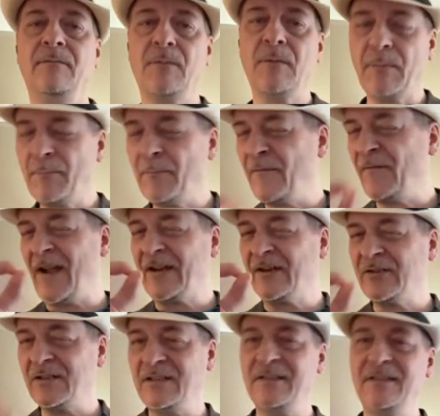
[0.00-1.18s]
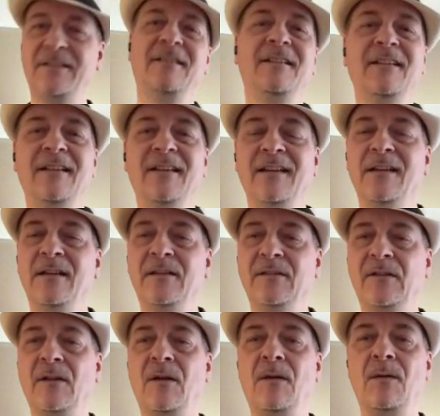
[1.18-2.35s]
for perfection.
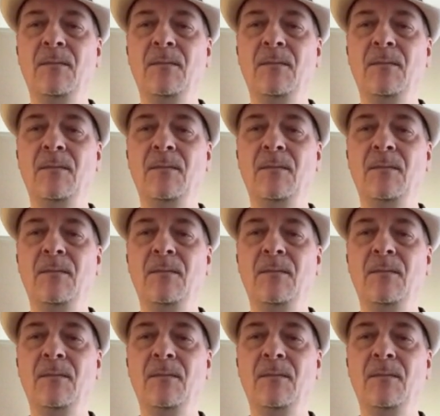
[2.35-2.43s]
So